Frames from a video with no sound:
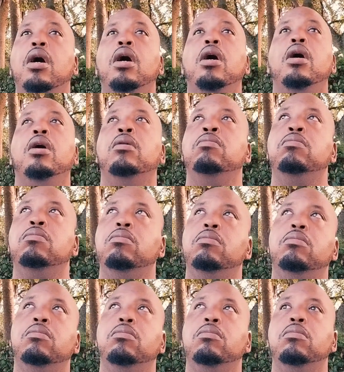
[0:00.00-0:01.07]
Um,
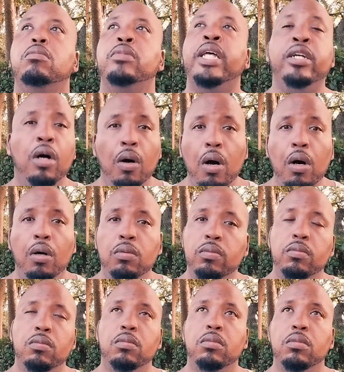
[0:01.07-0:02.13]
they go
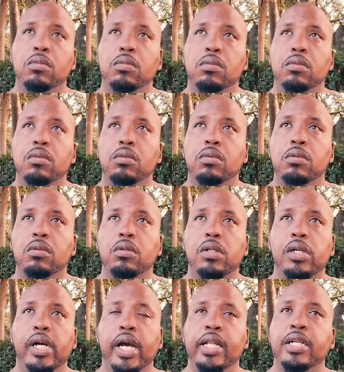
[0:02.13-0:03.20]
home
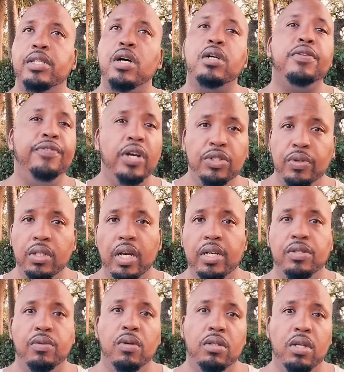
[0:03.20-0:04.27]
and they talk to Frederick
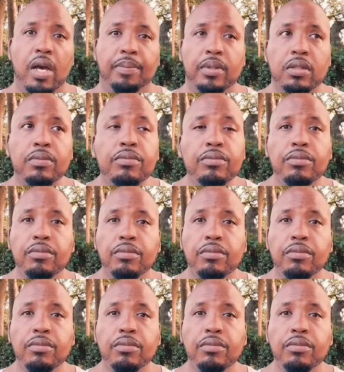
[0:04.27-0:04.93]
as to what's happening.